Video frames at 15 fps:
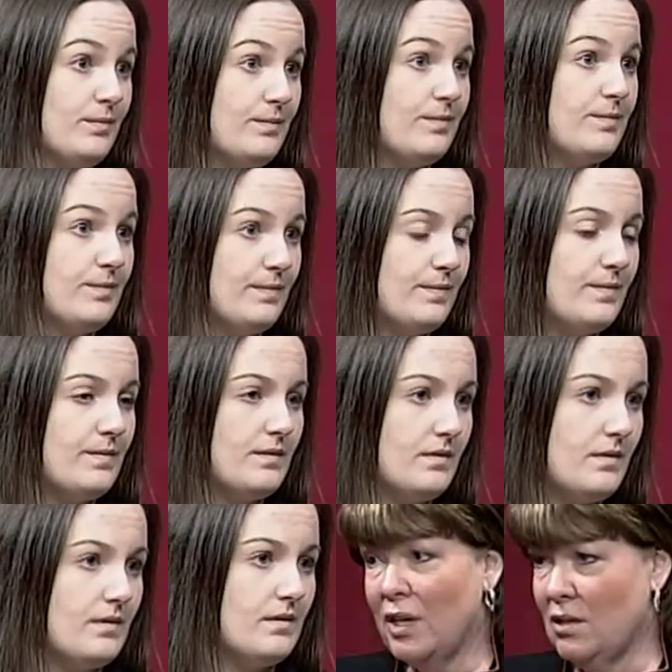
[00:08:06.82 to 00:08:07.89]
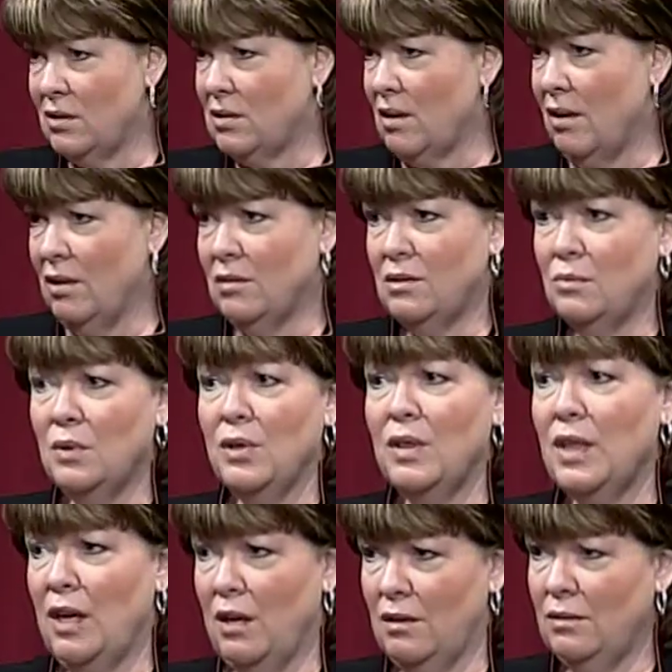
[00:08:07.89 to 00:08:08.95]
So crisis calls, we're
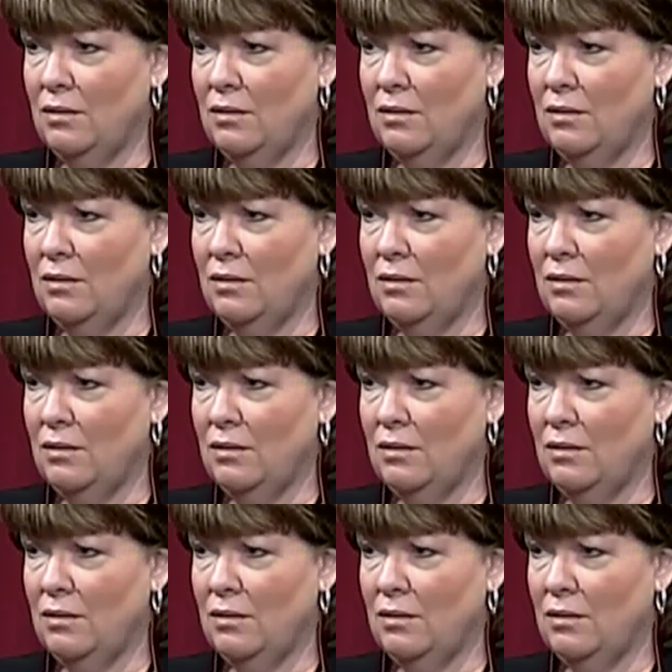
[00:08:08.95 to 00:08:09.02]
there.